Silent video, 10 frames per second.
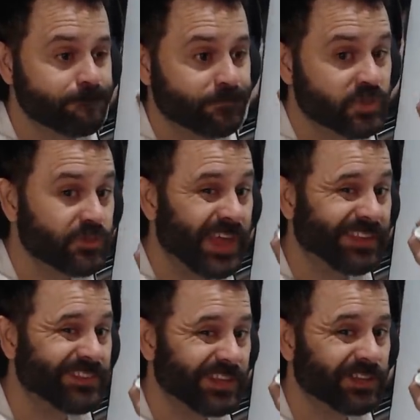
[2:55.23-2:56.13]
So
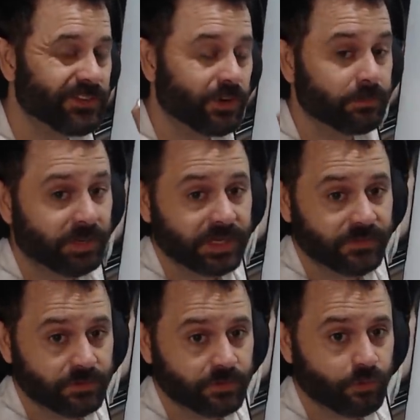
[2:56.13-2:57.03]
that's the concern. But if
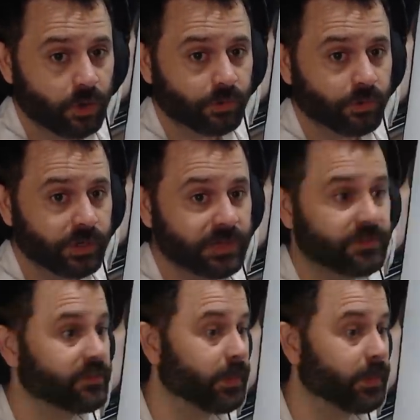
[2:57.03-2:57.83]
there's a stronger hurricane season,